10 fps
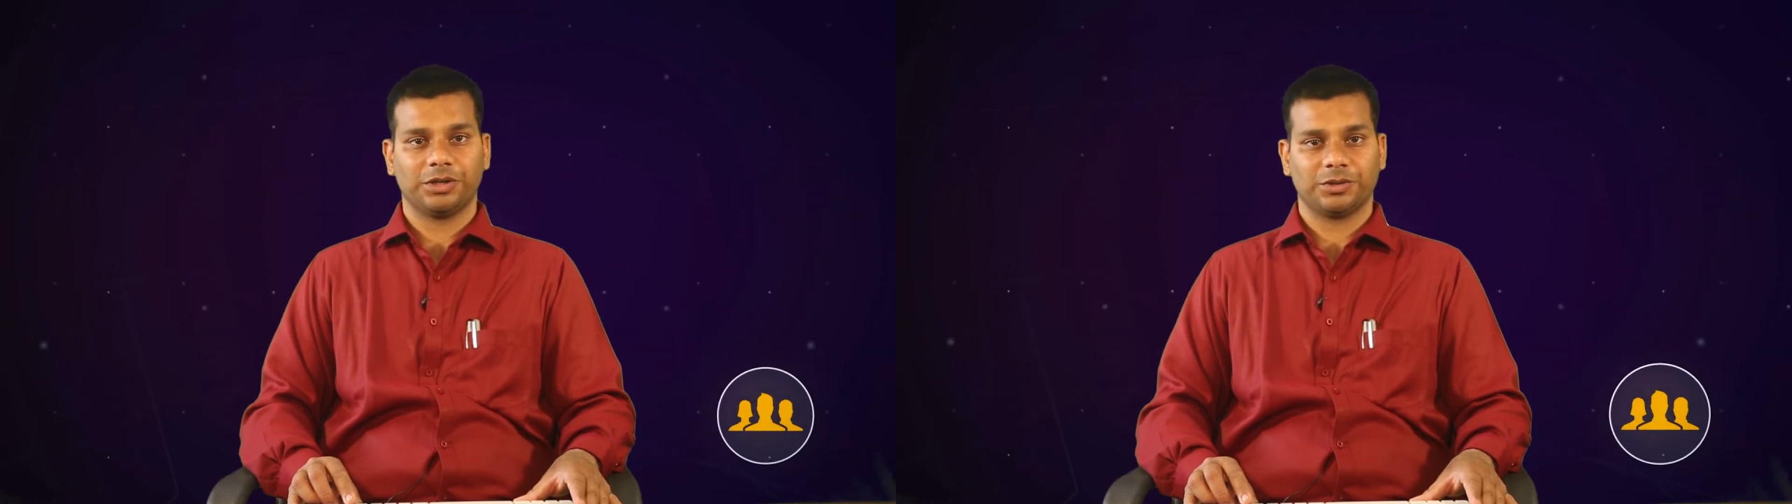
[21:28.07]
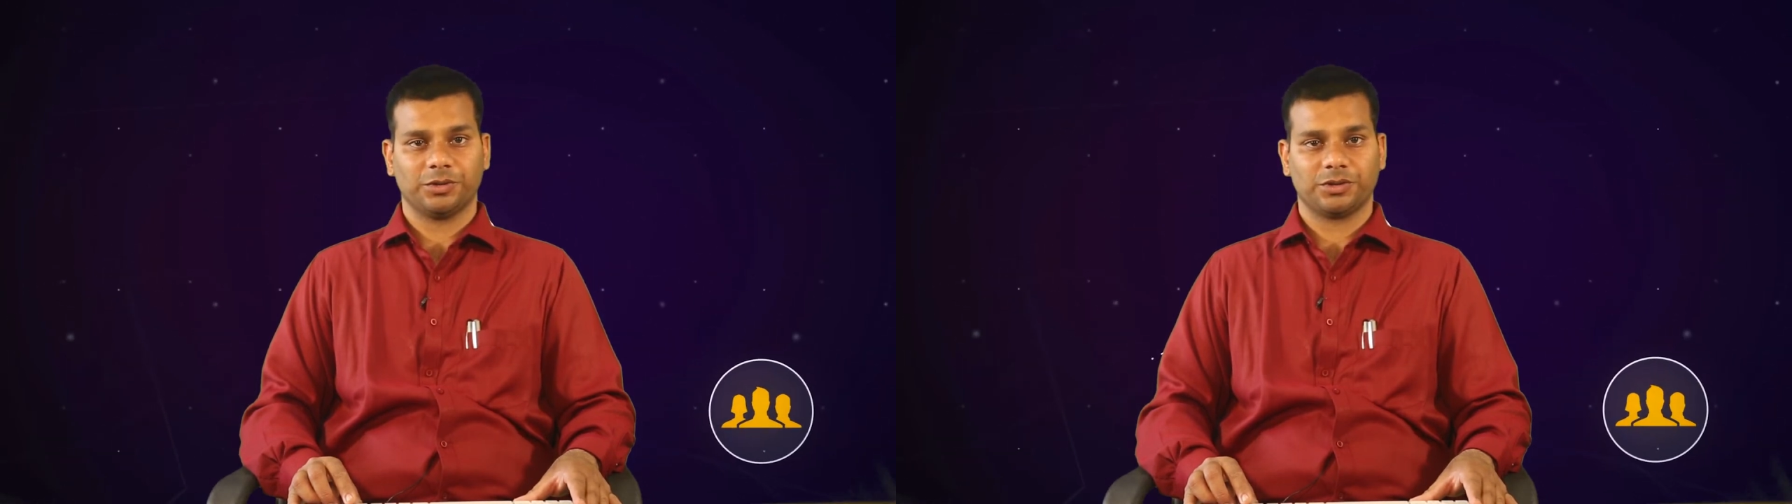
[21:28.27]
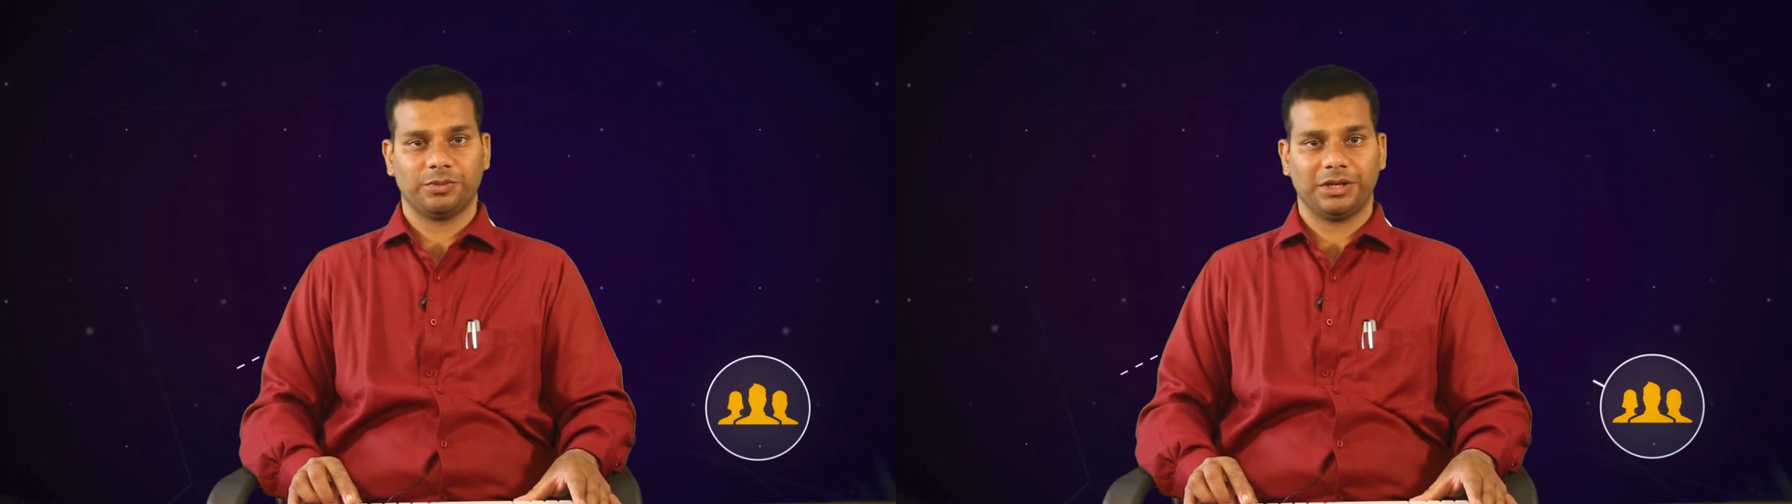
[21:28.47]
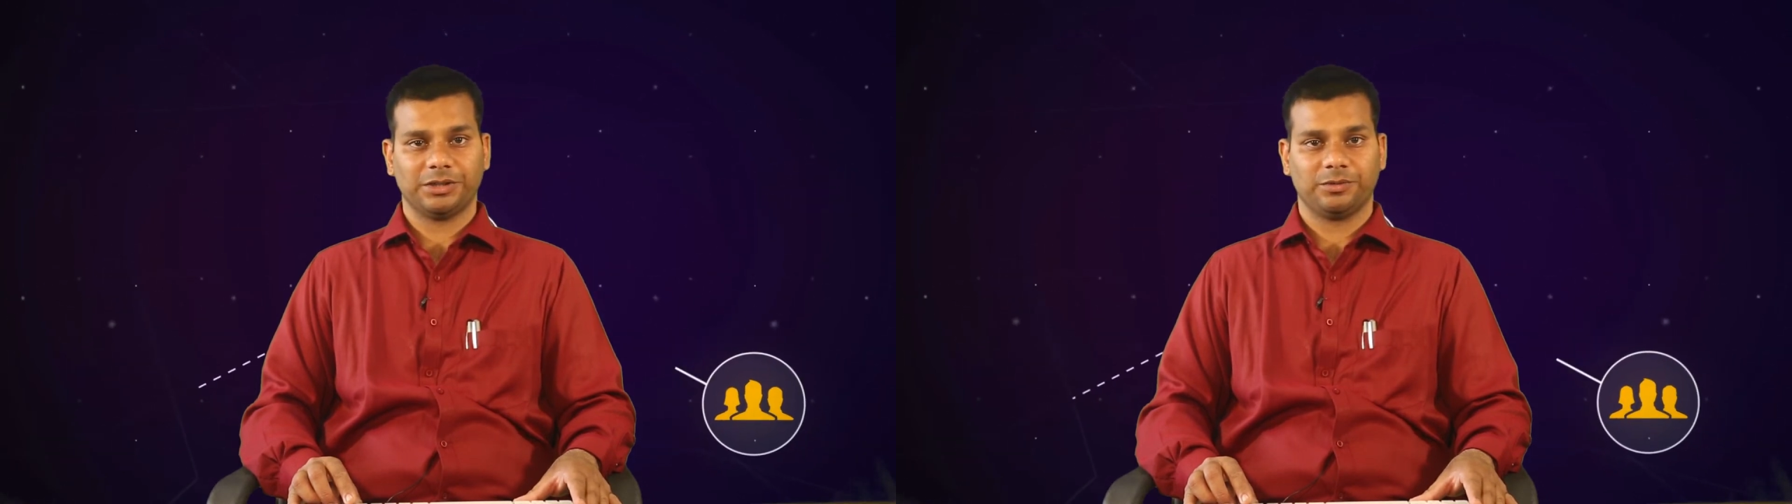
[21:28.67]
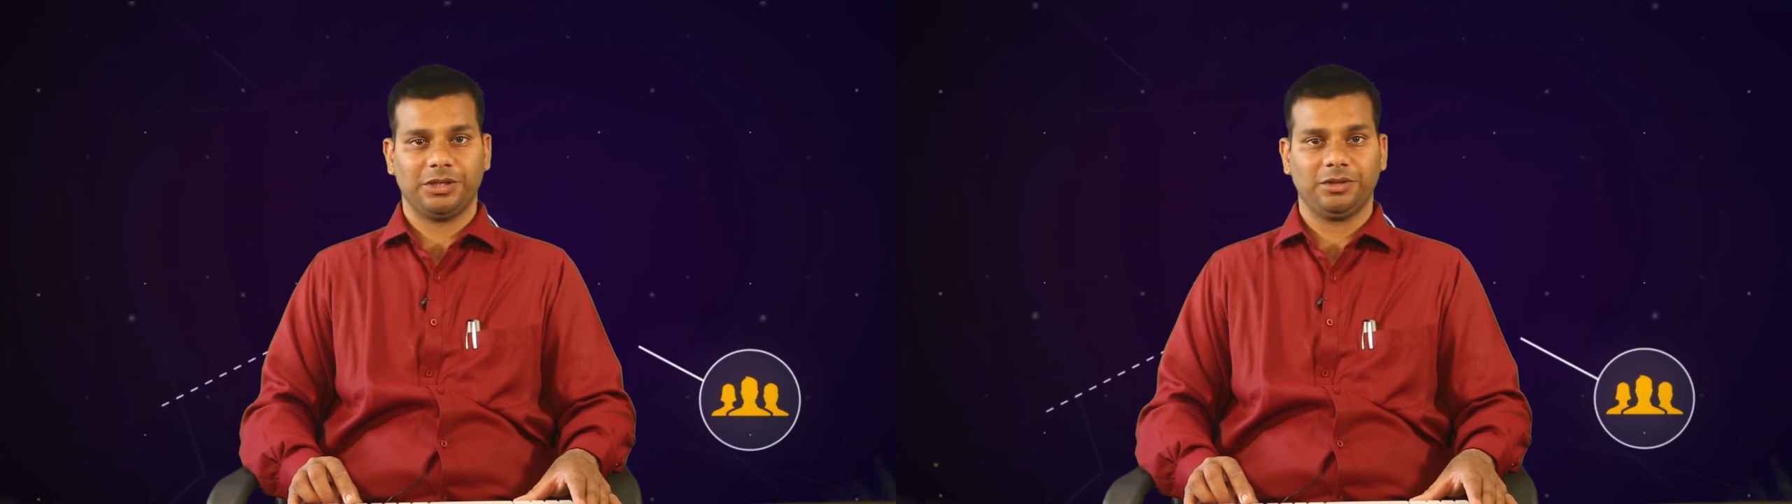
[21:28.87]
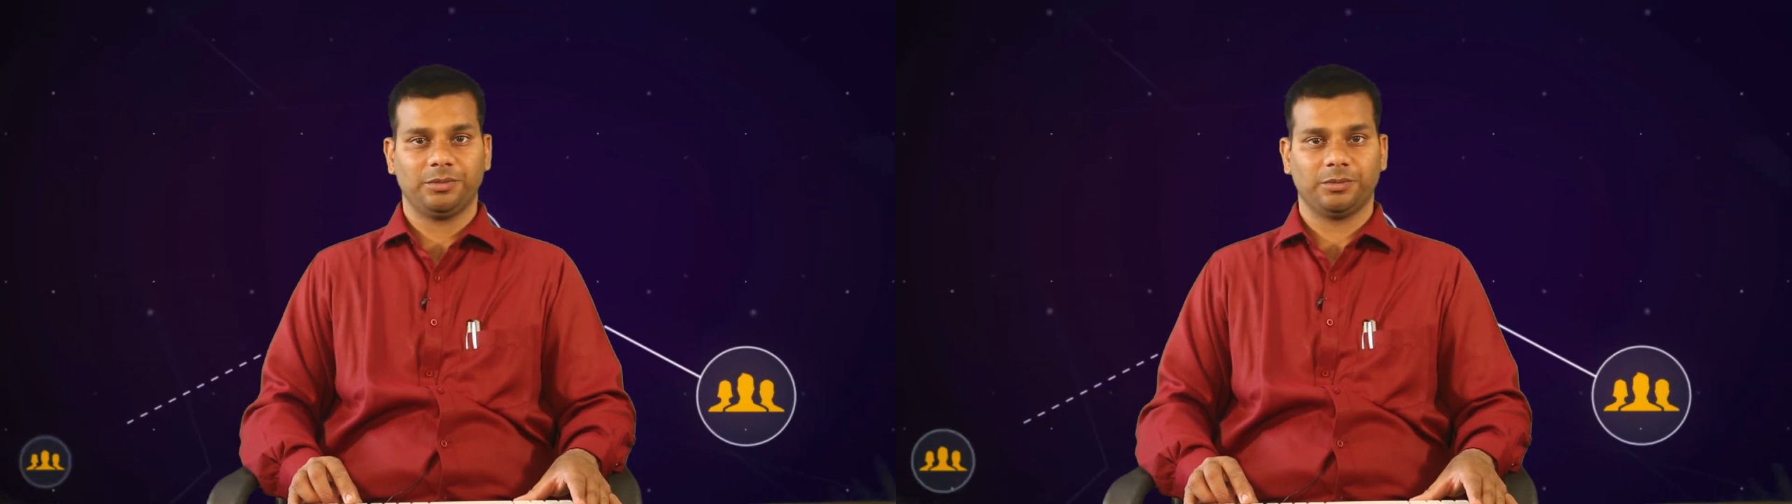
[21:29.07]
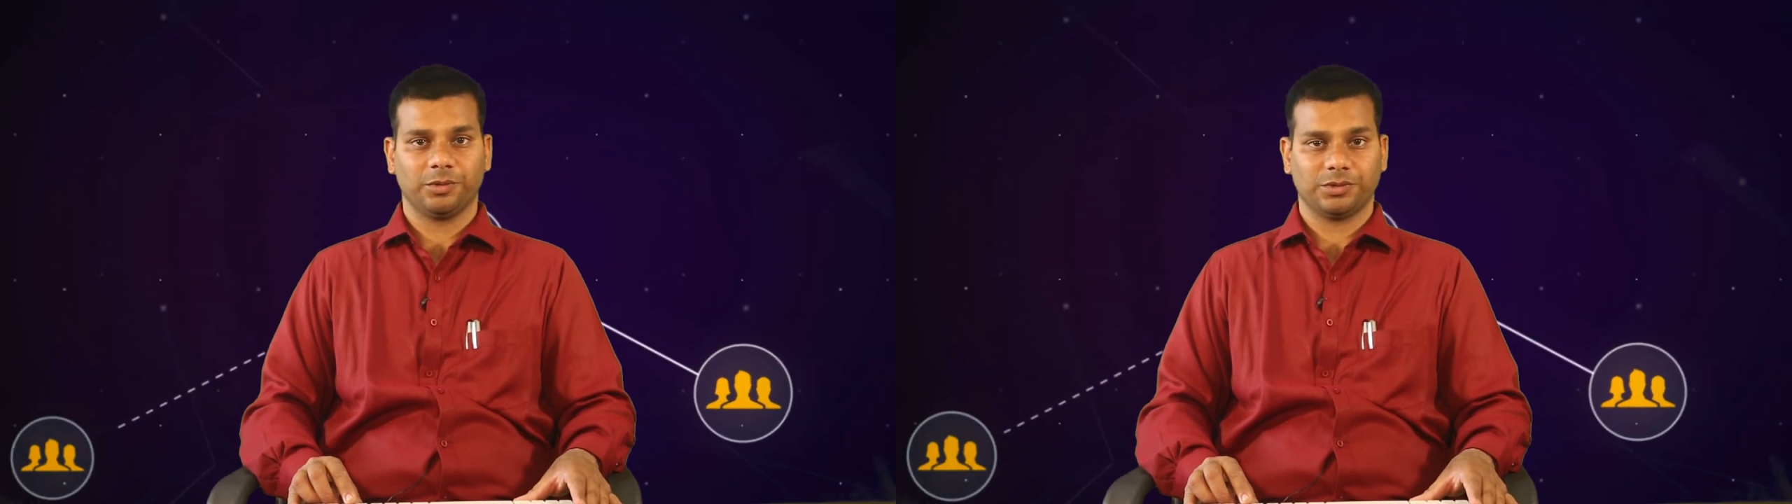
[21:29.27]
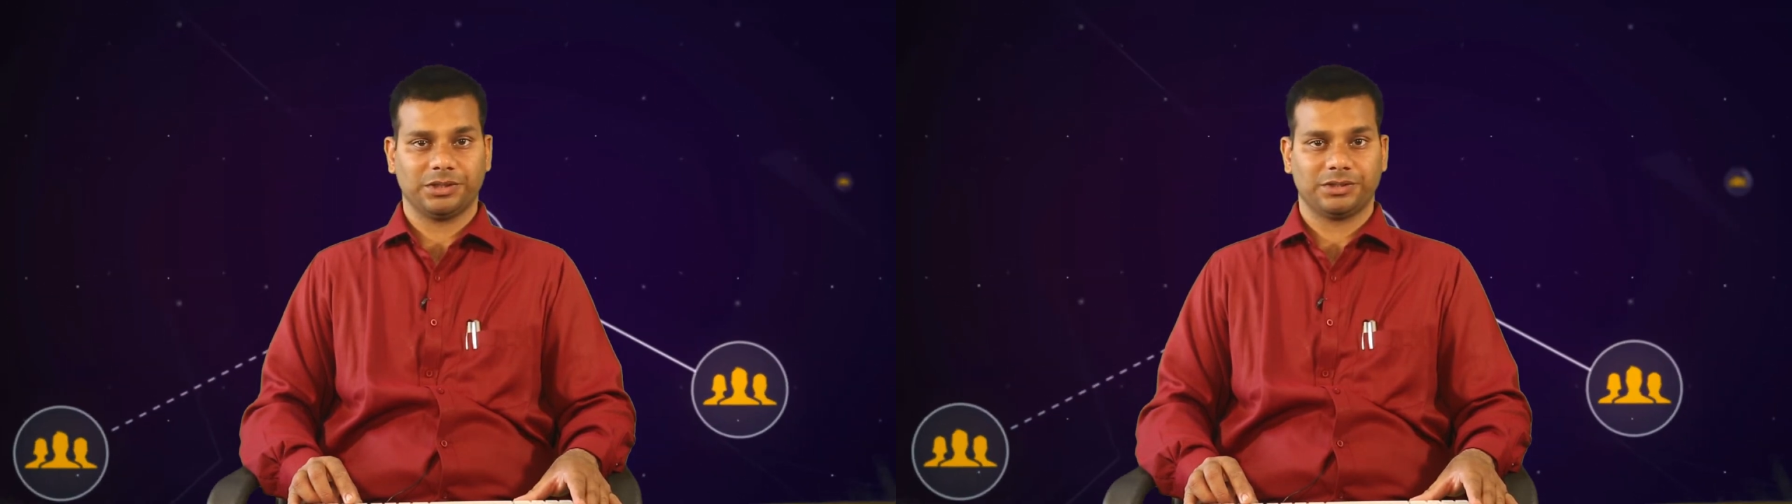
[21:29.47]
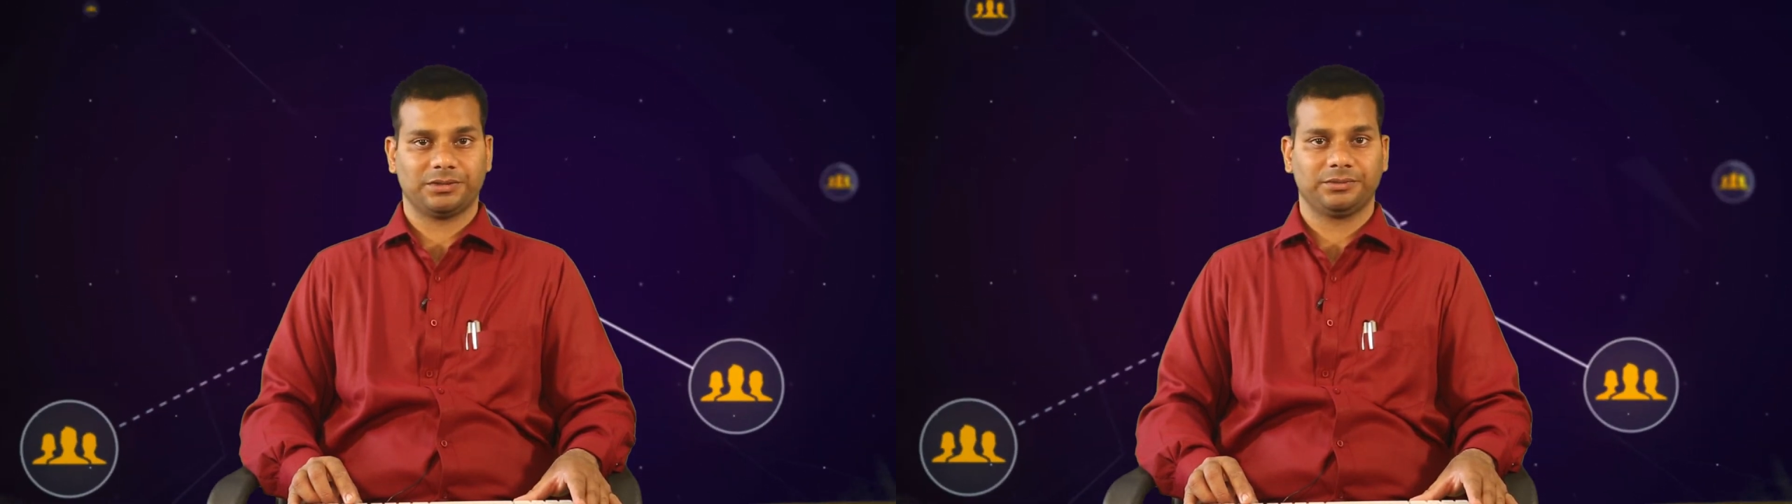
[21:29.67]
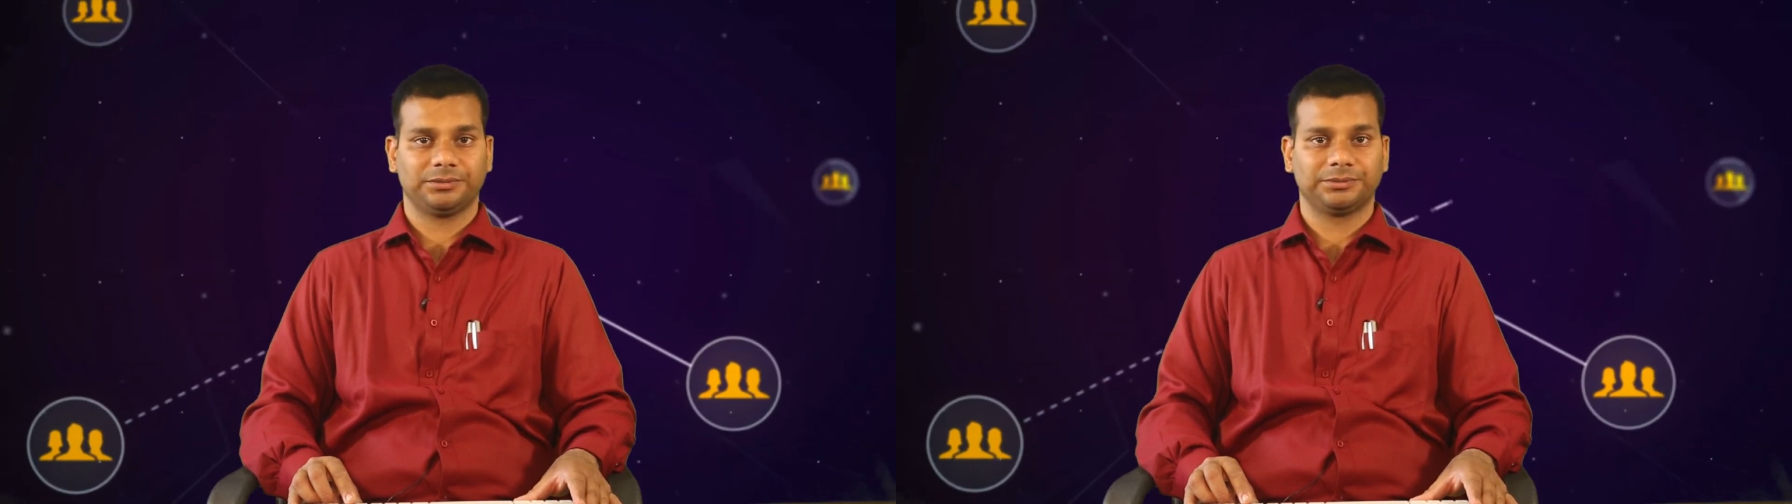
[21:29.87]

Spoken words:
resource management process.